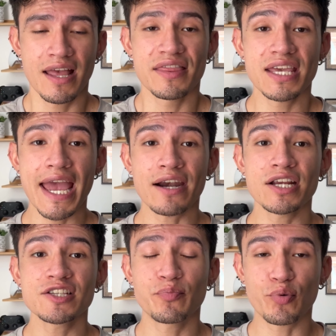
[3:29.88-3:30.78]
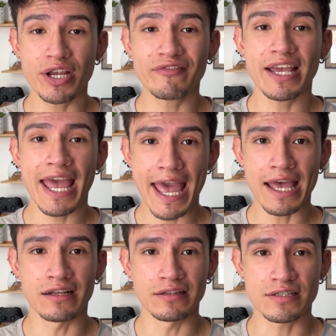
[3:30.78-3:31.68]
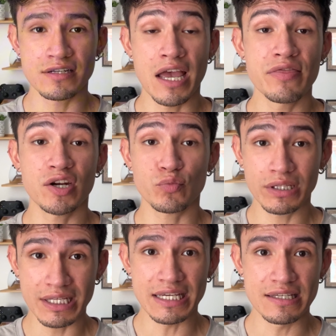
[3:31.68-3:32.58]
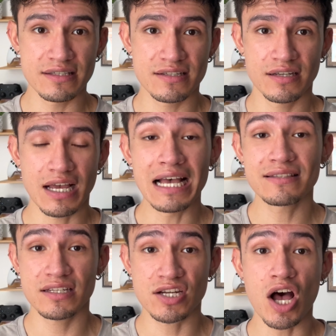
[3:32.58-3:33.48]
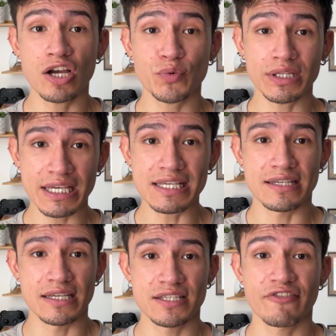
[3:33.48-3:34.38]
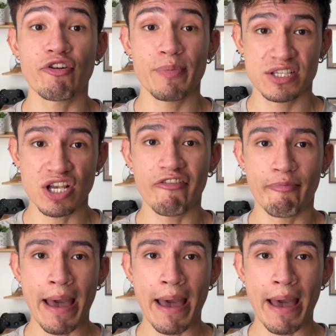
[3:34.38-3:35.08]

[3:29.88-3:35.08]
the air is briefly held and then released as the tongue releases from the soft